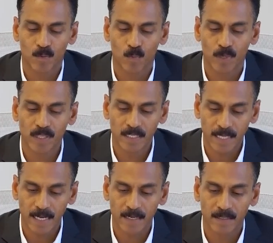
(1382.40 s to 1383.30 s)
with the
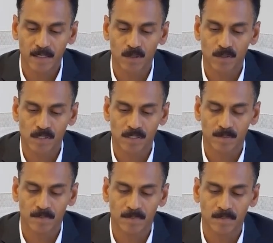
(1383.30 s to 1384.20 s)
talent
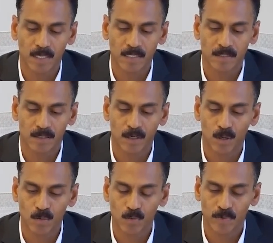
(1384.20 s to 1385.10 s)
ecosystem, as you
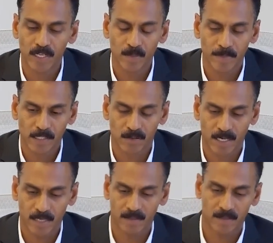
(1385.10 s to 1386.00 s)
know, we need to make sure
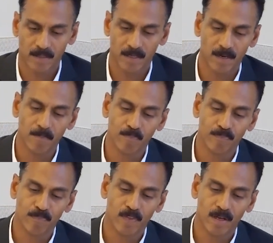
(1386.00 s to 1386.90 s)
that
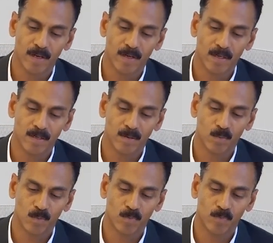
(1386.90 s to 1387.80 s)

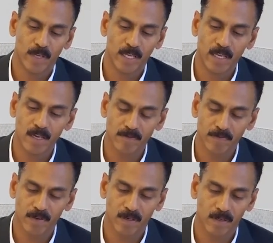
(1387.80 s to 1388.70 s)
we give